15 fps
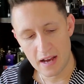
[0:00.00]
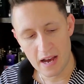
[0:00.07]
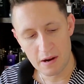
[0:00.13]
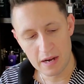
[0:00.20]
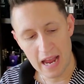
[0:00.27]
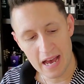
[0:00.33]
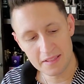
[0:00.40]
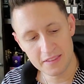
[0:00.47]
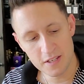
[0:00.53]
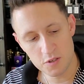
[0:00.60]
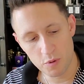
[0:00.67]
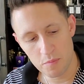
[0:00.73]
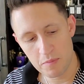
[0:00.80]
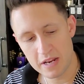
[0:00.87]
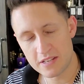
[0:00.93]
I got
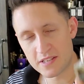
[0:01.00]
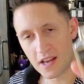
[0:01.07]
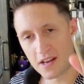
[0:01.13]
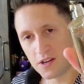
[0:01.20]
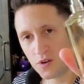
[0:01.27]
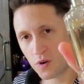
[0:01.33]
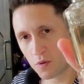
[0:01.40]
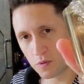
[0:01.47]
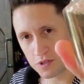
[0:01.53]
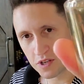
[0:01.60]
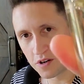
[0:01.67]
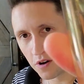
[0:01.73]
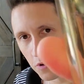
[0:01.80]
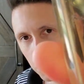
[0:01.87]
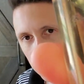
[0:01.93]
this one because I knew it was
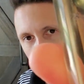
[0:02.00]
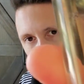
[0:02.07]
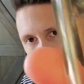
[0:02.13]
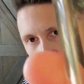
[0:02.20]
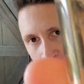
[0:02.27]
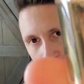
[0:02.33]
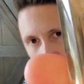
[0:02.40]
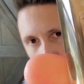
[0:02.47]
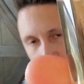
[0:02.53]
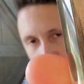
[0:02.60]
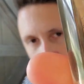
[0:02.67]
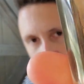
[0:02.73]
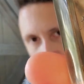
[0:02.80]
an older bottle.